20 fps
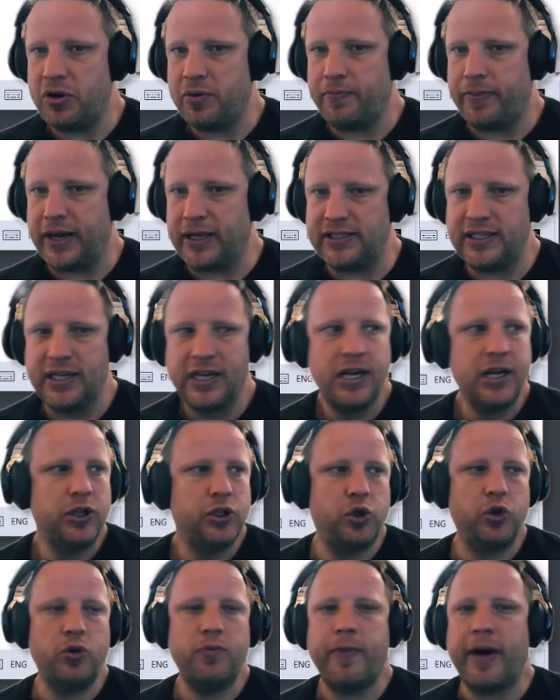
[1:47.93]
But
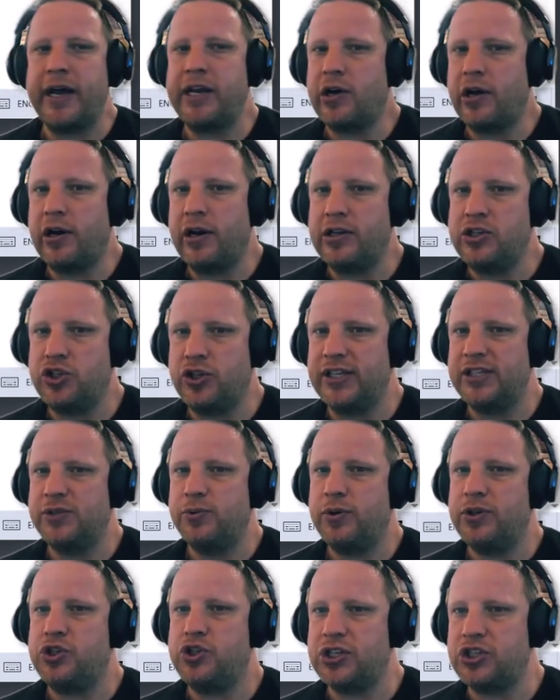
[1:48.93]
to my knowledge, this
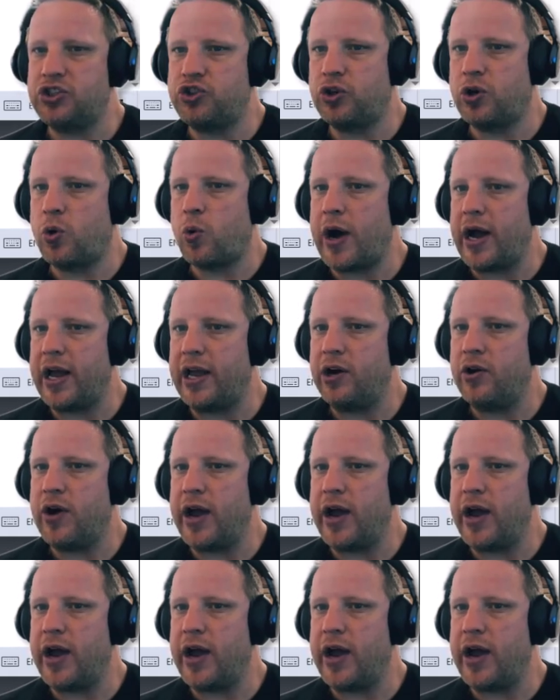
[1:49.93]
would just require